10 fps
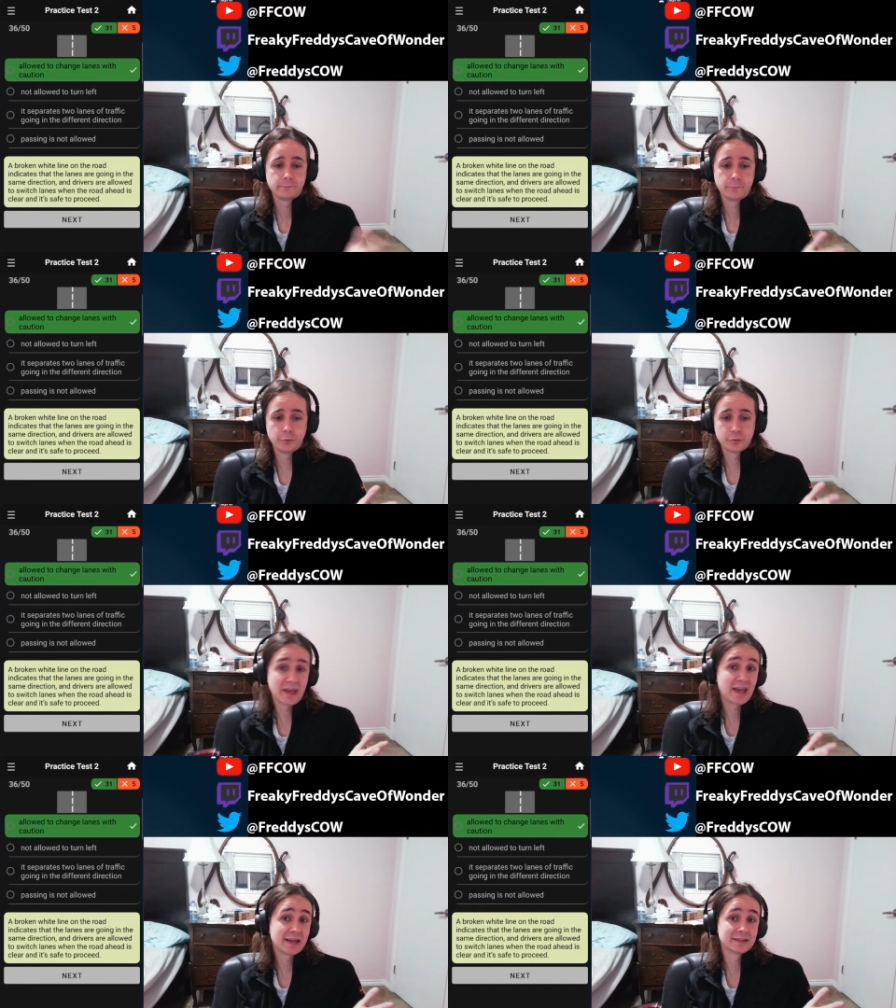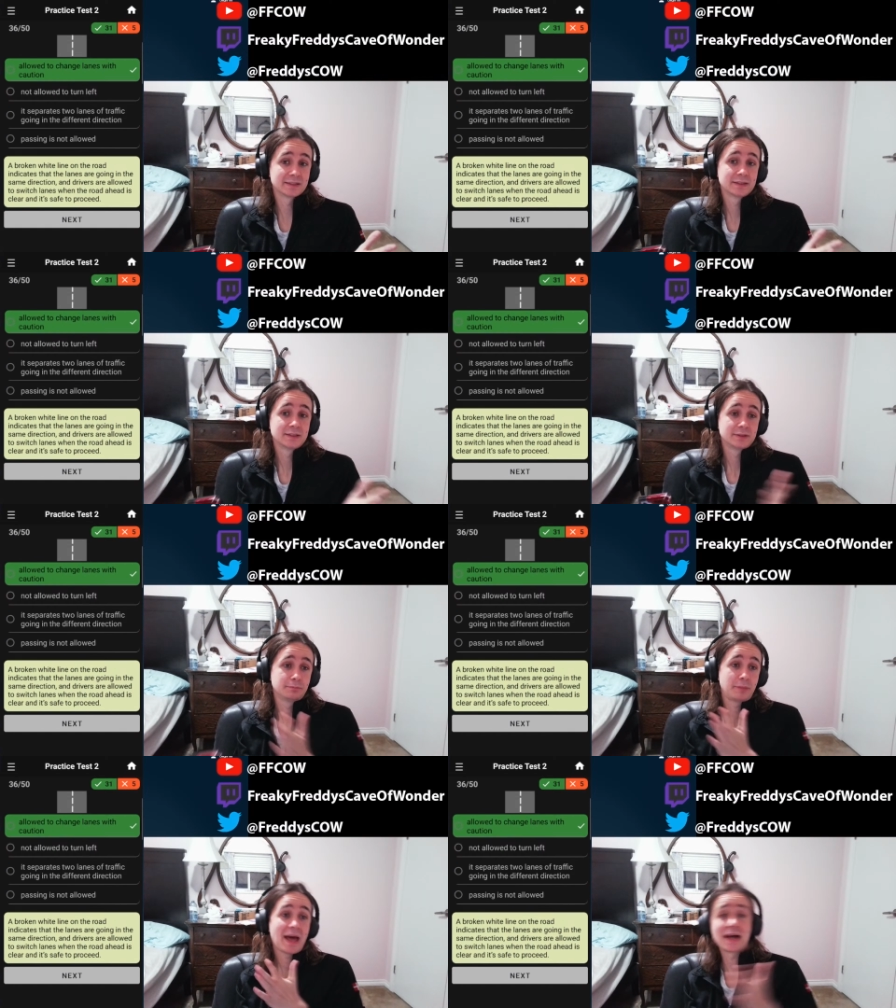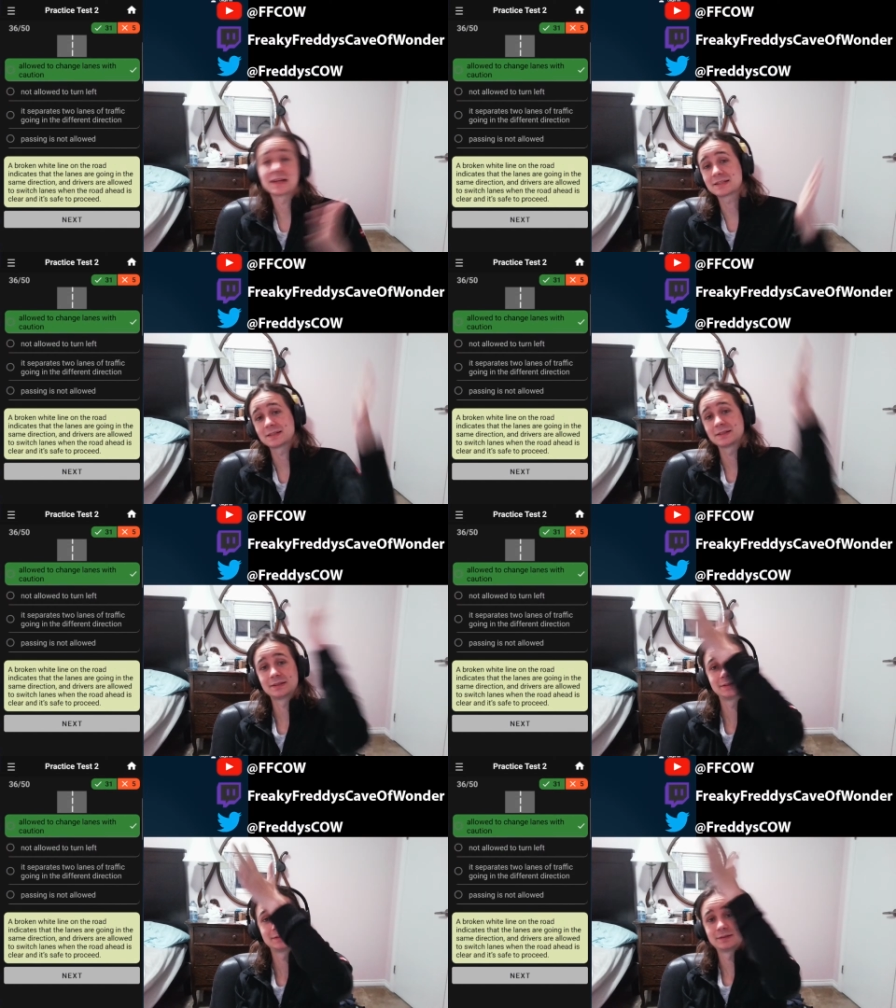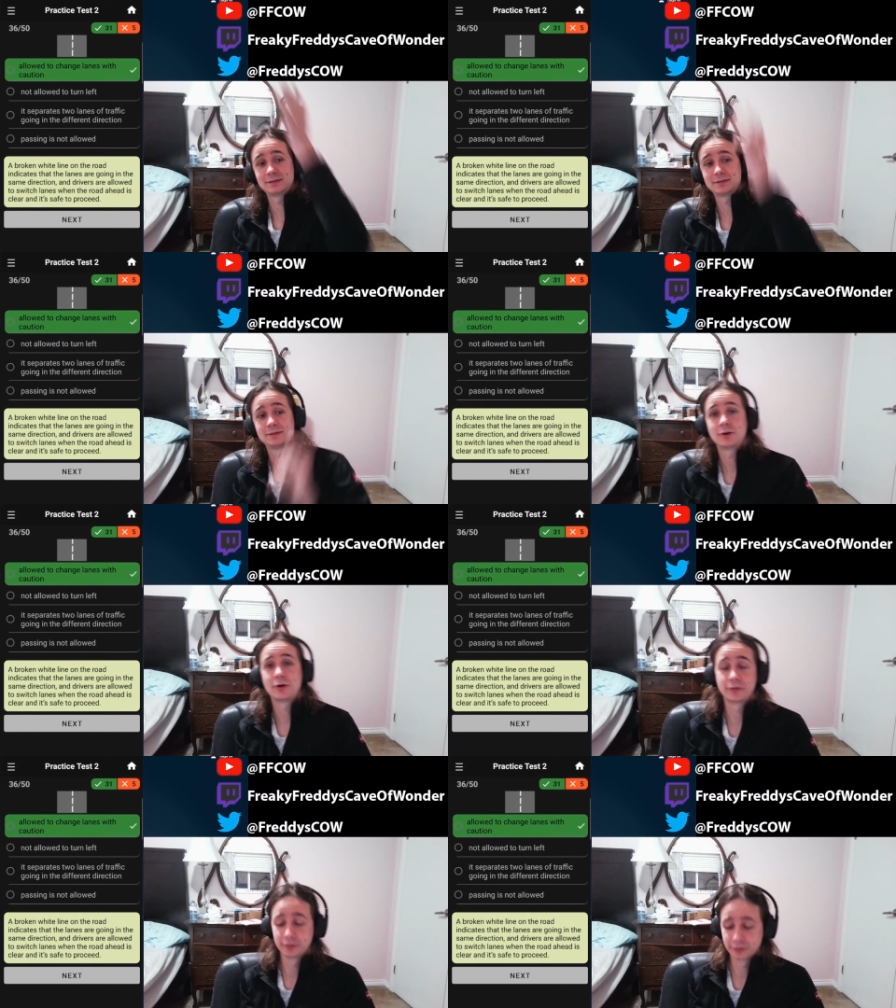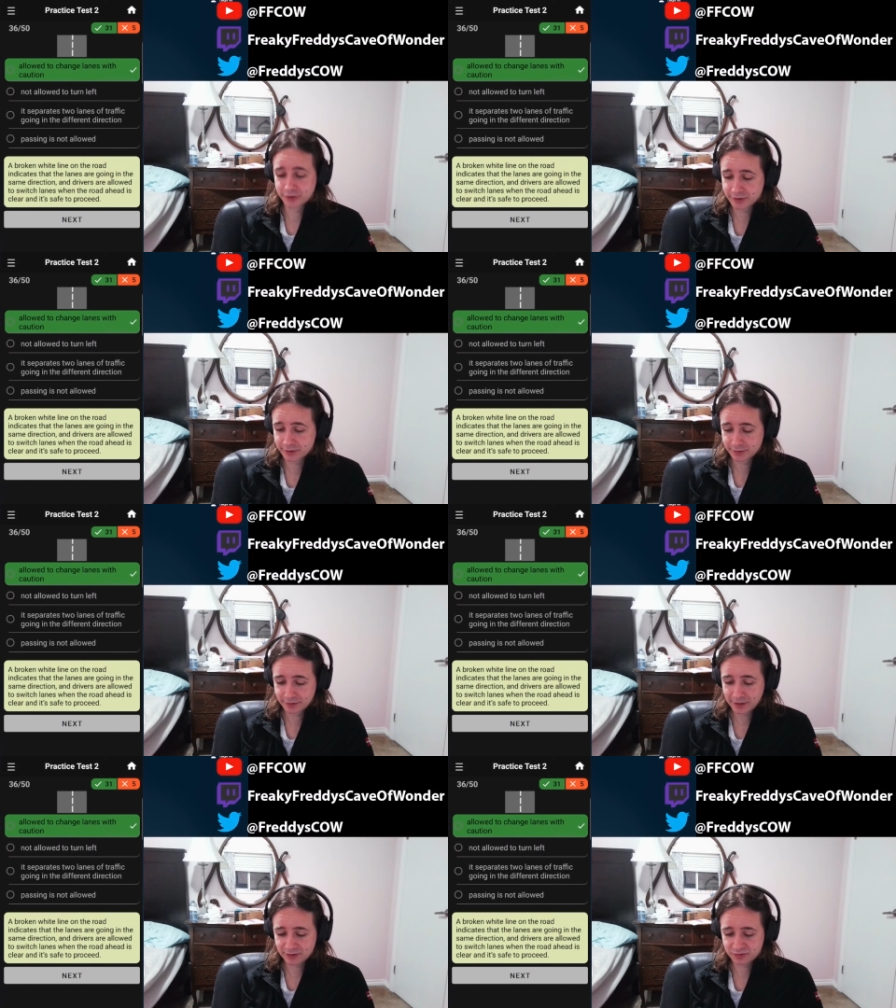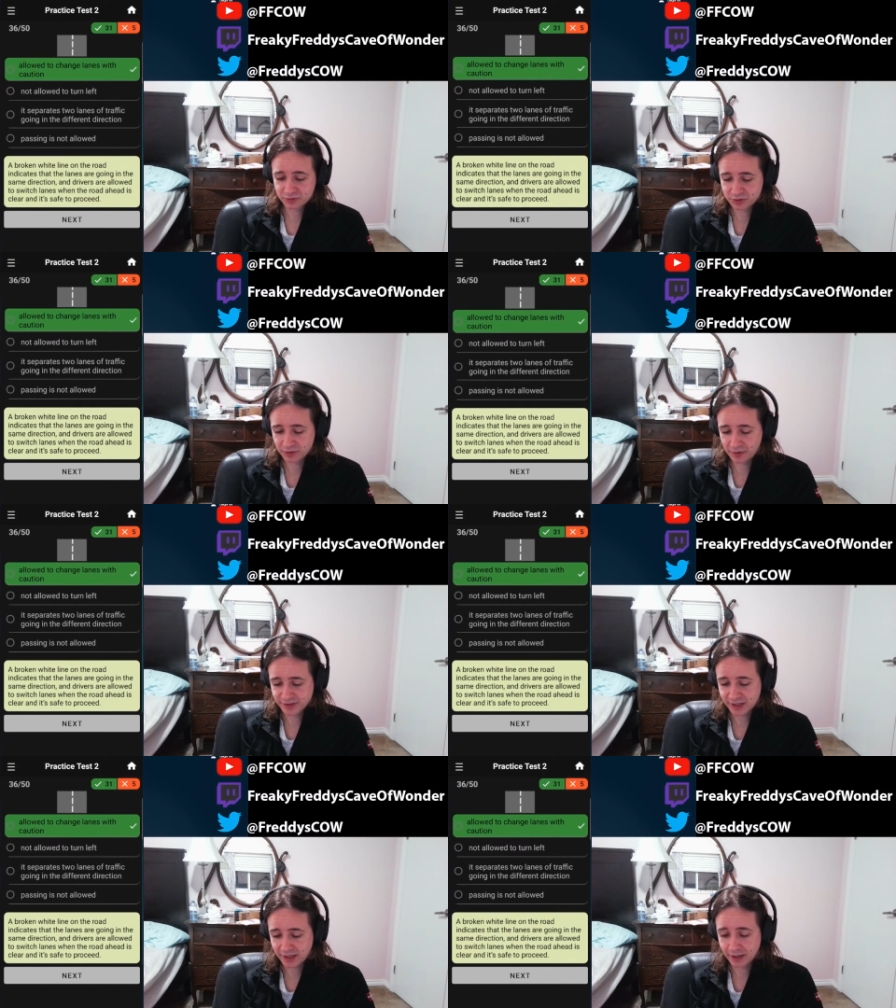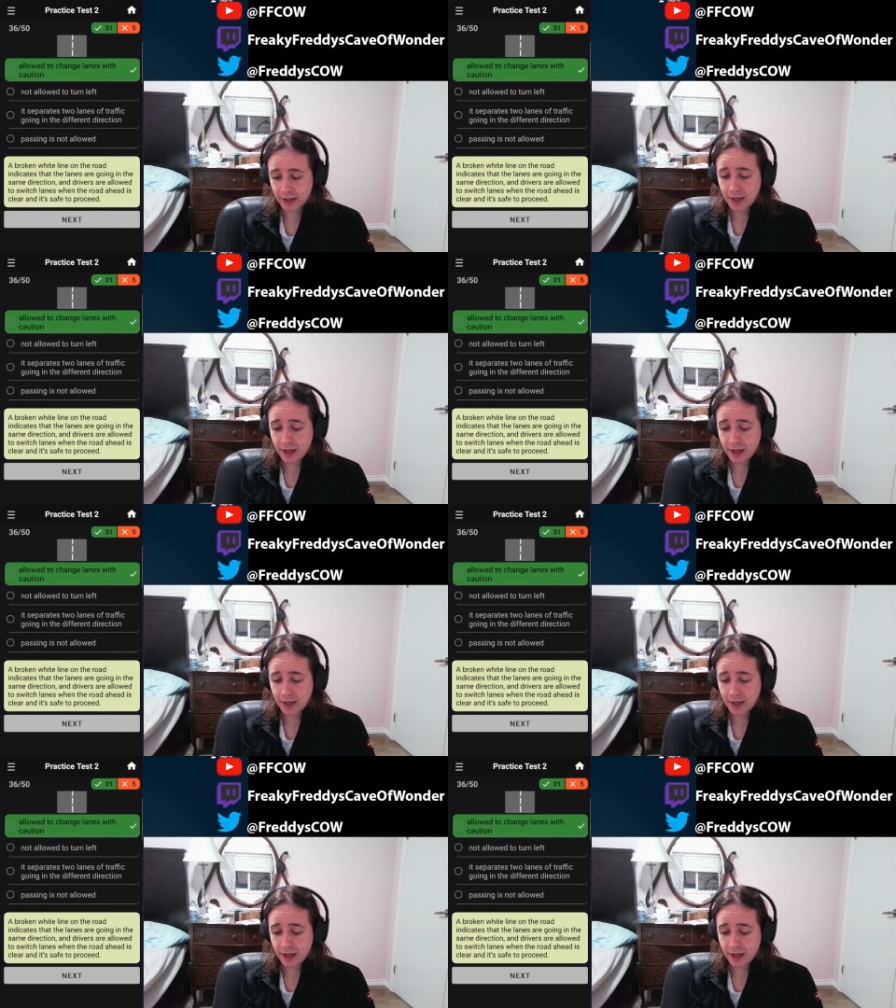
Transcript: you can pass on those. That was what I was thinking.